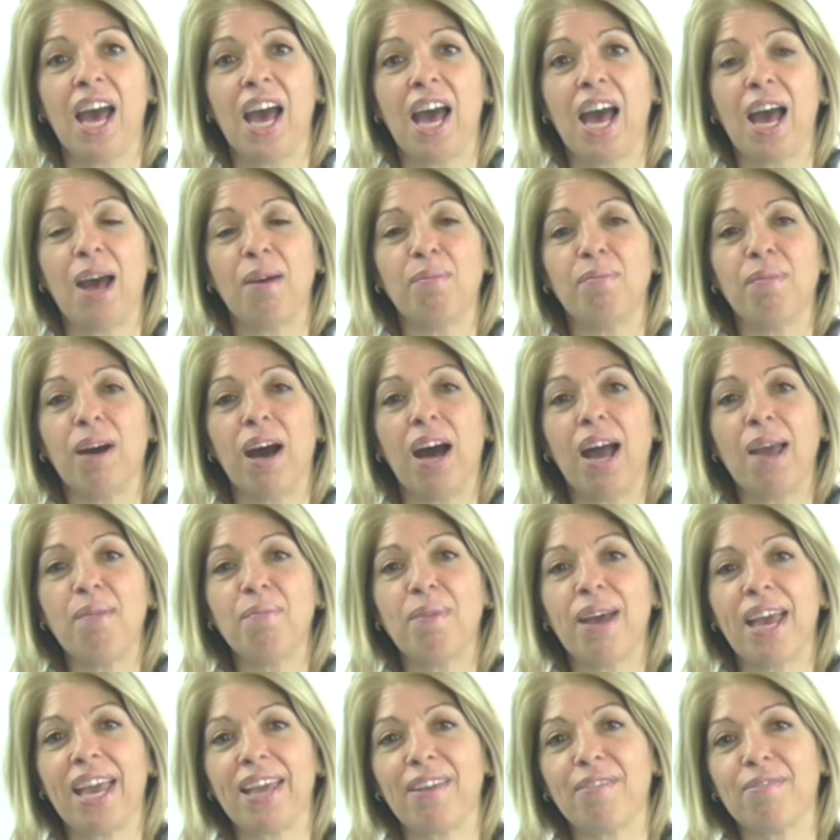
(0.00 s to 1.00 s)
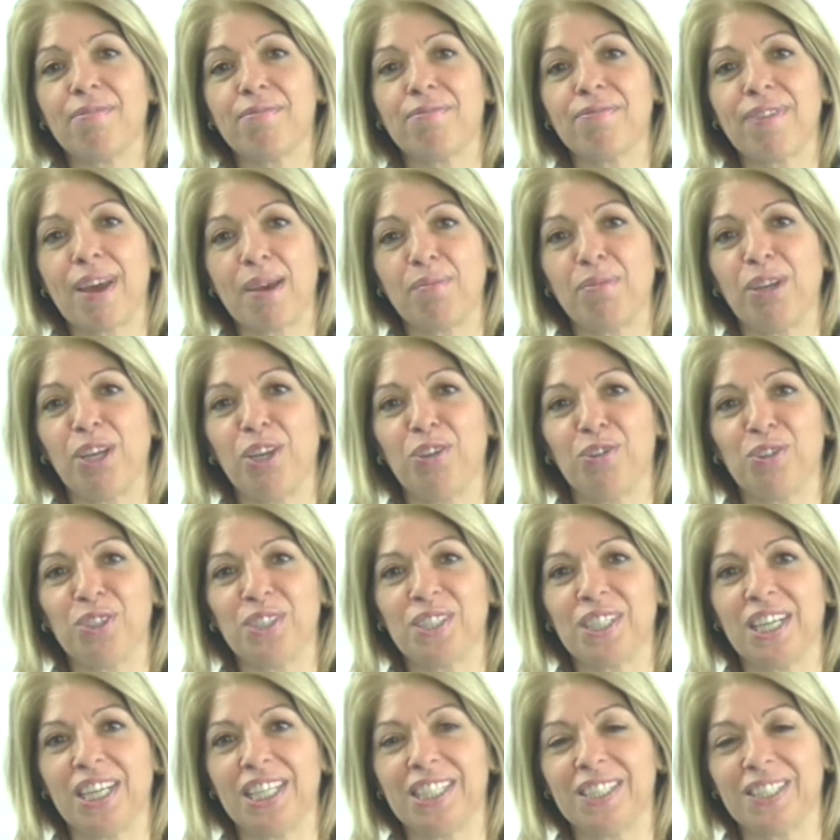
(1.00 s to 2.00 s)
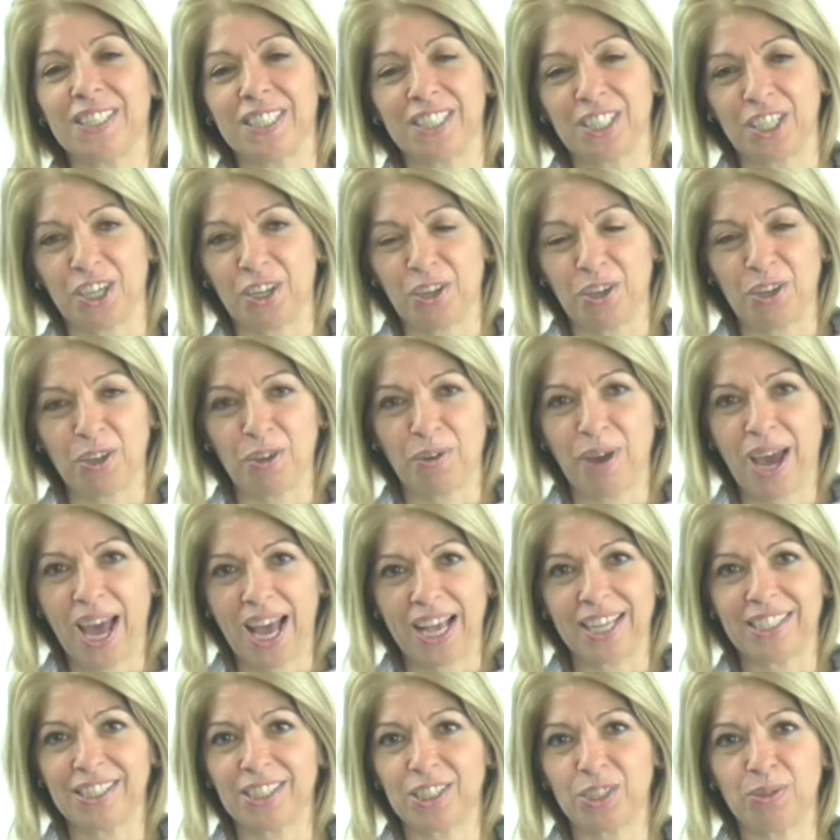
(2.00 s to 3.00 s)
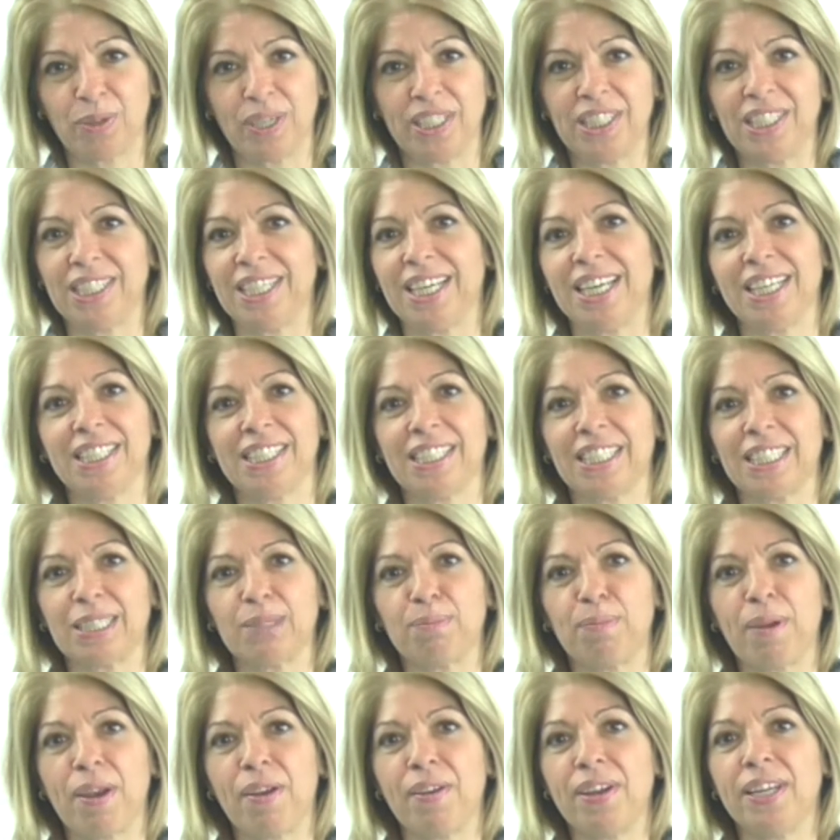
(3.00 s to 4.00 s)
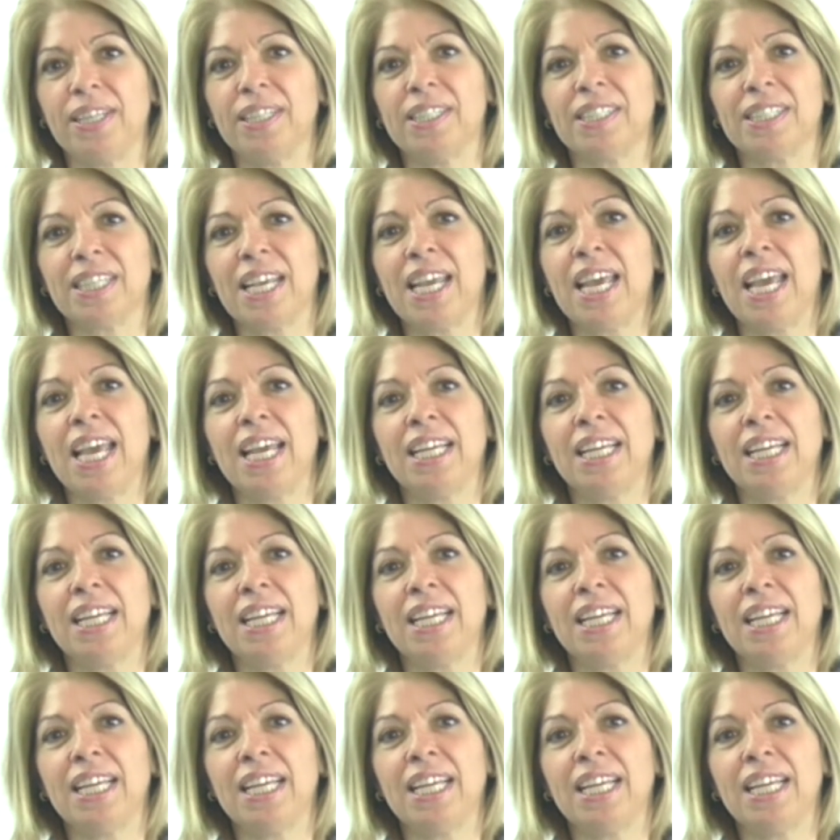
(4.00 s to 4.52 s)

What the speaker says: I'm a family law solicitor who has 20 years experience